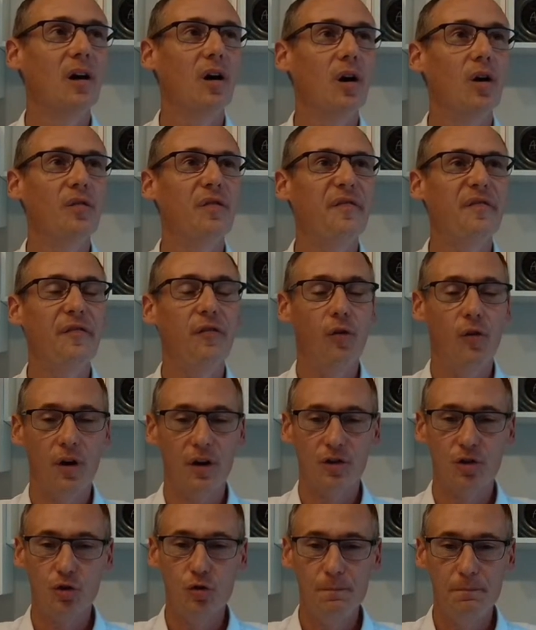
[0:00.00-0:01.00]

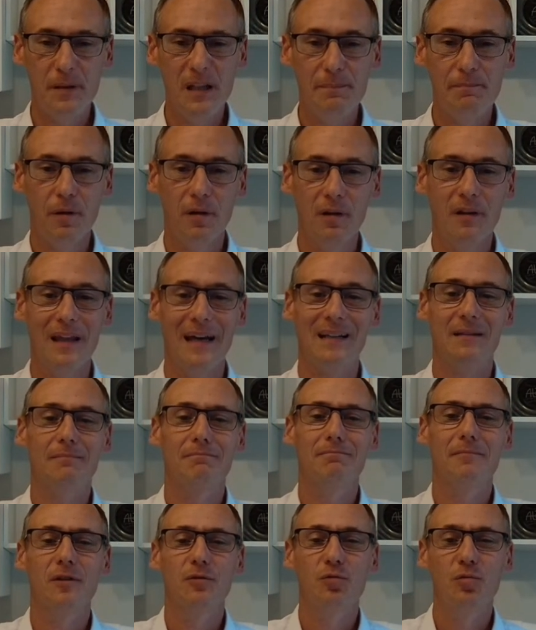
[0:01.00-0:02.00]
afford to people
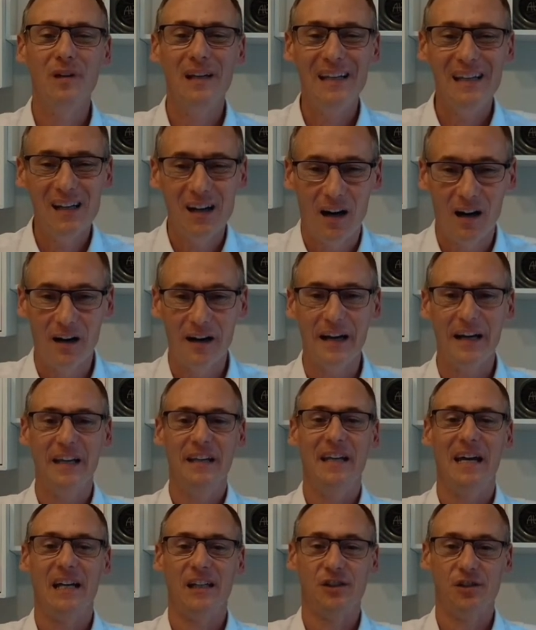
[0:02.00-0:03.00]
that really are
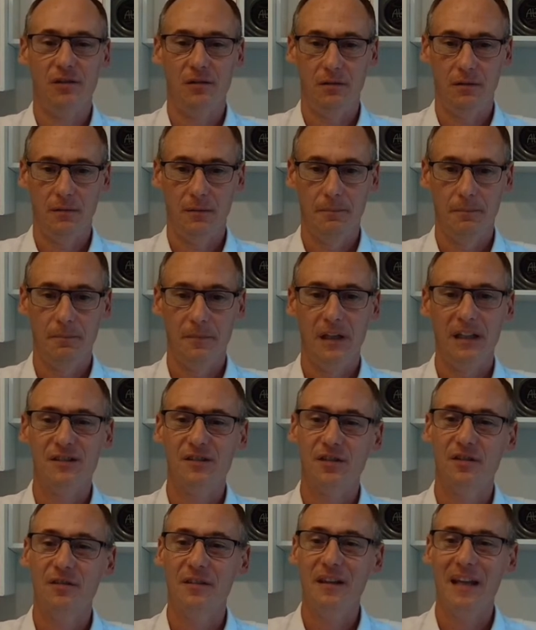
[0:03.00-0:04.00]
in action.
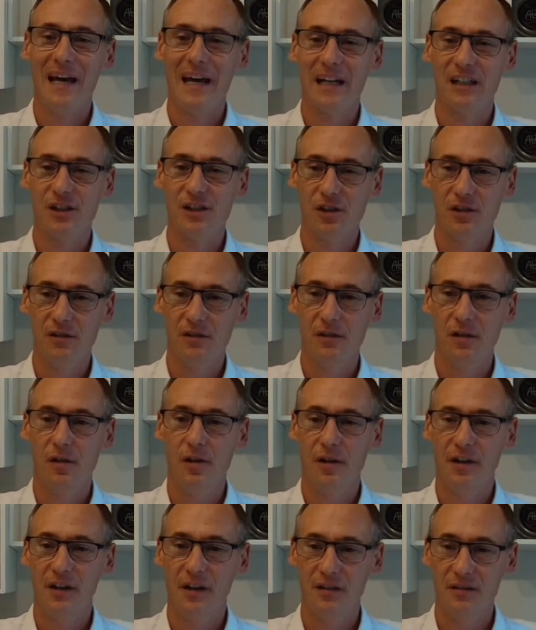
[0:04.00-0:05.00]
It's an
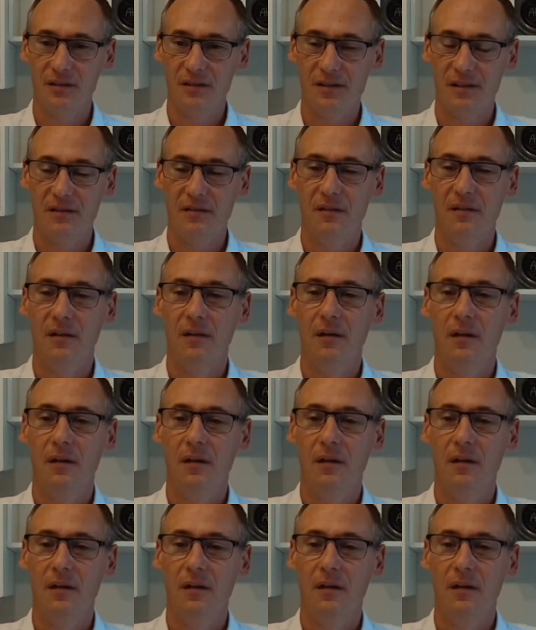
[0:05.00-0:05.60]
action-oriented